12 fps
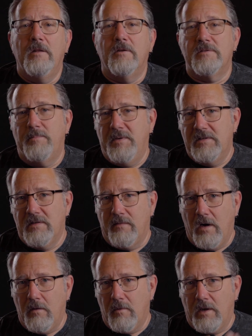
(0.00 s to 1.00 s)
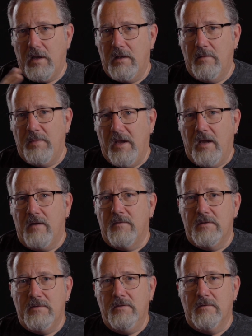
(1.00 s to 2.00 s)
There's a piece of artwork on the back of
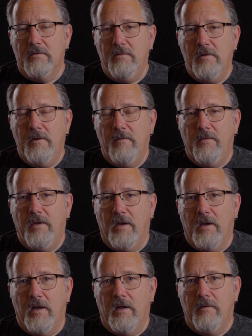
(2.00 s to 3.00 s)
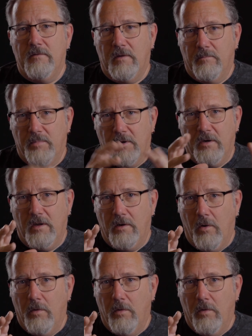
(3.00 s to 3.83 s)
it too, an